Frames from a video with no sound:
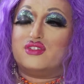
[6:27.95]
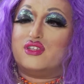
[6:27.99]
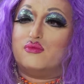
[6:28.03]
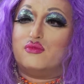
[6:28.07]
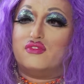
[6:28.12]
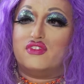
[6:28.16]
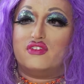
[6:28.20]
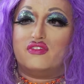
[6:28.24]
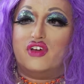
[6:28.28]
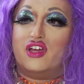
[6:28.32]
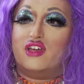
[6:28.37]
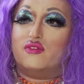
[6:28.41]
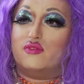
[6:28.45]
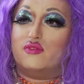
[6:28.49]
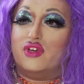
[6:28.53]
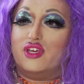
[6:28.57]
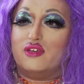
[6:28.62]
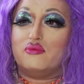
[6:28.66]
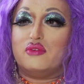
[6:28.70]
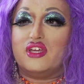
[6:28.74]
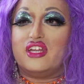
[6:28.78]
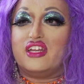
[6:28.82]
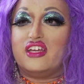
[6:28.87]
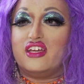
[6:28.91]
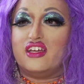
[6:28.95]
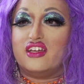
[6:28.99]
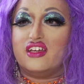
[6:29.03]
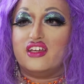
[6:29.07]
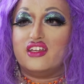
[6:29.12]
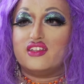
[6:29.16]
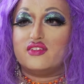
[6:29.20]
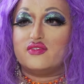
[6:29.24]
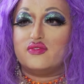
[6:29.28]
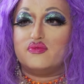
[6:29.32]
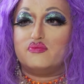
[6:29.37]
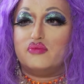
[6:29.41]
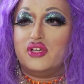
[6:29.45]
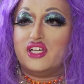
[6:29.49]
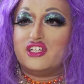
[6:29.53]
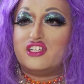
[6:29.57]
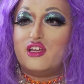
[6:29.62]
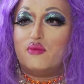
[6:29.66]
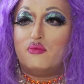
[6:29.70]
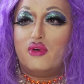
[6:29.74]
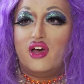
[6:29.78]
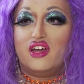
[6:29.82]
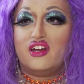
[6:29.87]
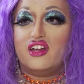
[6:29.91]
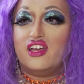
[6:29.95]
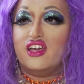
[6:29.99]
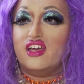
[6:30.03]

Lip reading: some of the right-wing media has picked up on